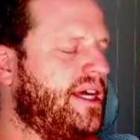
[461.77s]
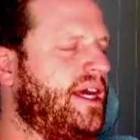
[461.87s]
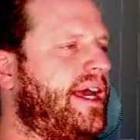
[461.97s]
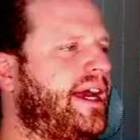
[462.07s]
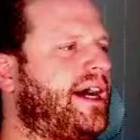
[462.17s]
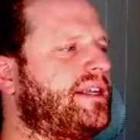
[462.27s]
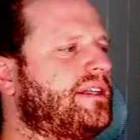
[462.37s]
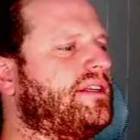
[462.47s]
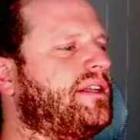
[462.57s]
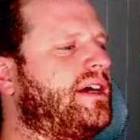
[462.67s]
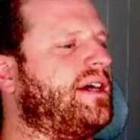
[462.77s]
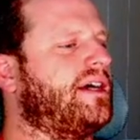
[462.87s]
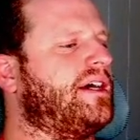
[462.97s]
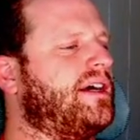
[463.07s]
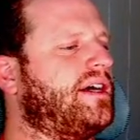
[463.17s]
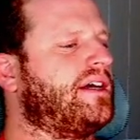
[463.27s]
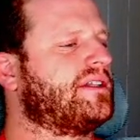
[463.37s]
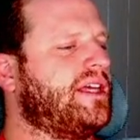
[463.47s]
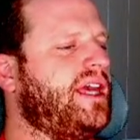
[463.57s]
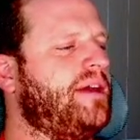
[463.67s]
And
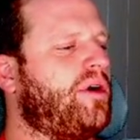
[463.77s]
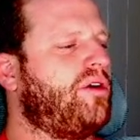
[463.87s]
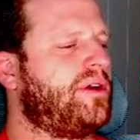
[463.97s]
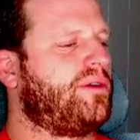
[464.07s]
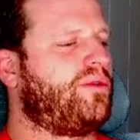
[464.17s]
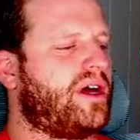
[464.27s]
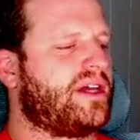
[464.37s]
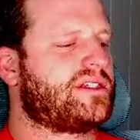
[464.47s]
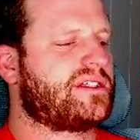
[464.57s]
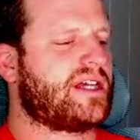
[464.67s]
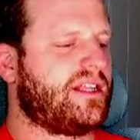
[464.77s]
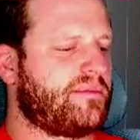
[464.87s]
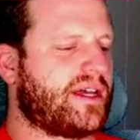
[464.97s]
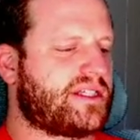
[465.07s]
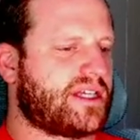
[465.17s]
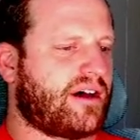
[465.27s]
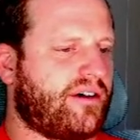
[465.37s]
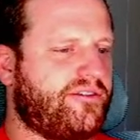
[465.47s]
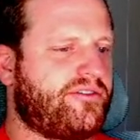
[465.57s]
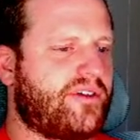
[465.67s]
the key moment was telling
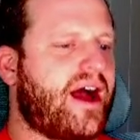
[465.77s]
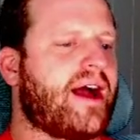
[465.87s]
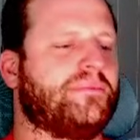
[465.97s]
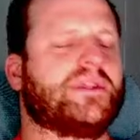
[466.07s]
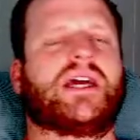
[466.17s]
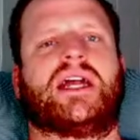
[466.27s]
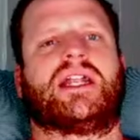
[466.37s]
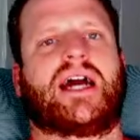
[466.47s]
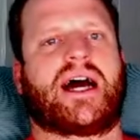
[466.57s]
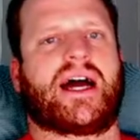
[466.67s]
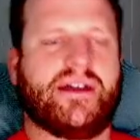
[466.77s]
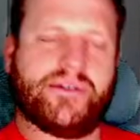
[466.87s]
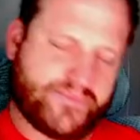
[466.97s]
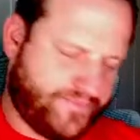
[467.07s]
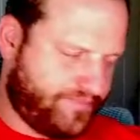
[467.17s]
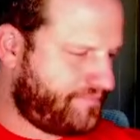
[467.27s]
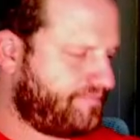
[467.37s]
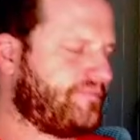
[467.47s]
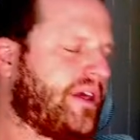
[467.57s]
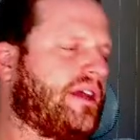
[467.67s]
myself, I'm the kind of guy
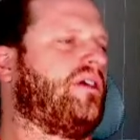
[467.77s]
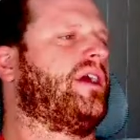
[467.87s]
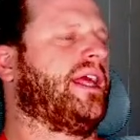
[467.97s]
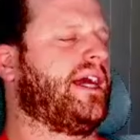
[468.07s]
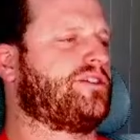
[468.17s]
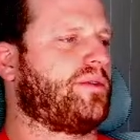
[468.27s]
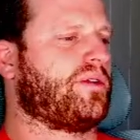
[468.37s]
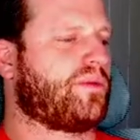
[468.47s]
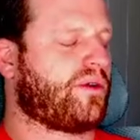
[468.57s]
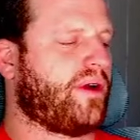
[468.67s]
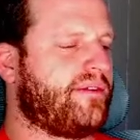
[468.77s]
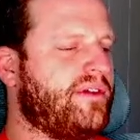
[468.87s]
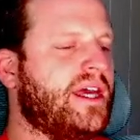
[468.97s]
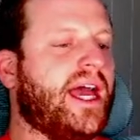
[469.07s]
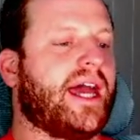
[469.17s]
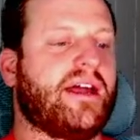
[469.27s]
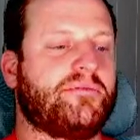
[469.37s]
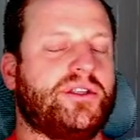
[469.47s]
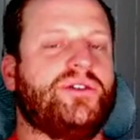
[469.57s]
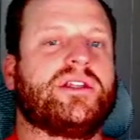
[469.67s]
that can go out and catch one more wave. And I've
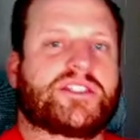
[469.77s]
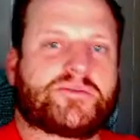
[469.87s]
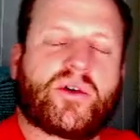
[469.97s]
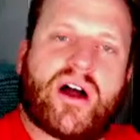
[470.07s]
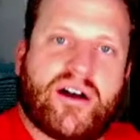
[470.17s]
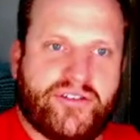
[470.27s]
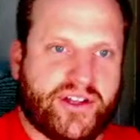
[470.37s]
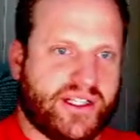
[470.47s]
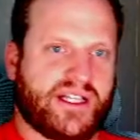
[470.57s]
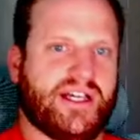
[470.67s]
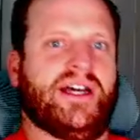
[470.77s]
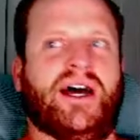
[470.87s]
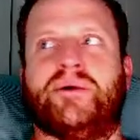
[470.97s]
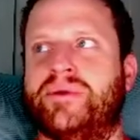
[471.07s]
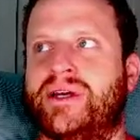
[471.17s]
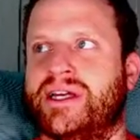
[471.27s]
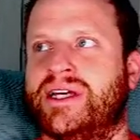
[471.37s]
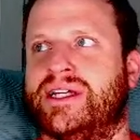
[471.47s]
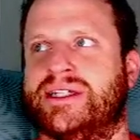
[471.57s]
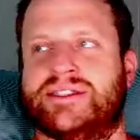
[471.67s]
been doing this more often. I'd
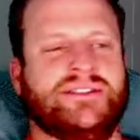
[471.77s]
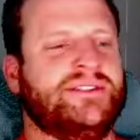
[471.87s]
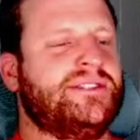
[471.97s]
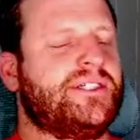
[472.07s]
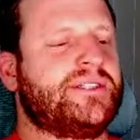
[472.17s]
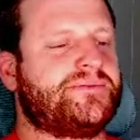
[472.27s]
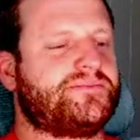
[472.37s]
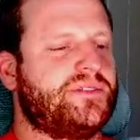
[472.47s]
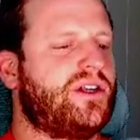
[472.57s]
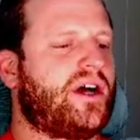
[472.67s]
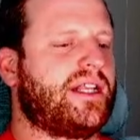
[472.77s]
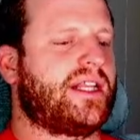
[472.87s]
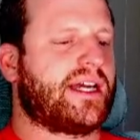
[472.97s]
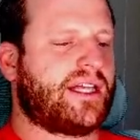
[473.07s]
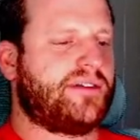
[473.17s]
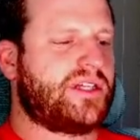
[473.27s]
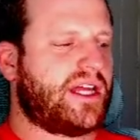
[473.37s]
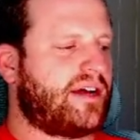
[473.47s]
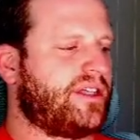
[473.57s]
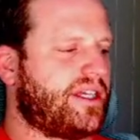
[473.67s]
love to get
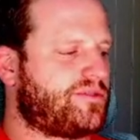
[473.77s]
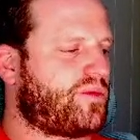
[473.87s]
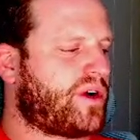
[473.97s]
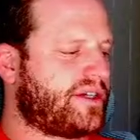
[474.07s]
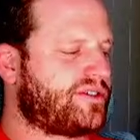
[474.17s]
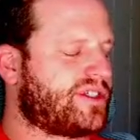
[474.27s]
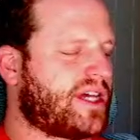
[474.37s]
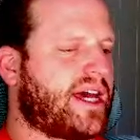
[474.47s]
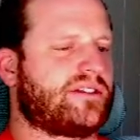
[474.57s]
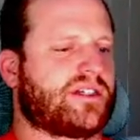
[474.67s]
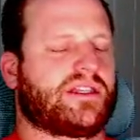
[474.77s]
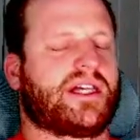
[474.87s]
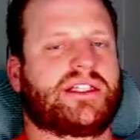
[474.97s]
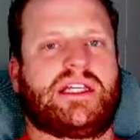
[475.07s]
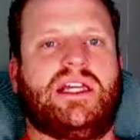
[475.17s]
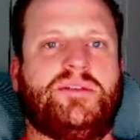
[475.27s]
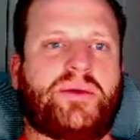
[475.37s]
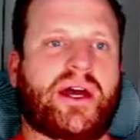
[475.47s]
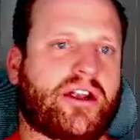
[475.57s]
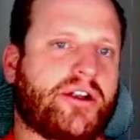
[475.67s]
out and get some more exercise. I'd like to eat
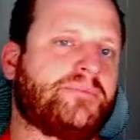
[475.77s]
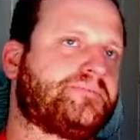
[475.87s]
better.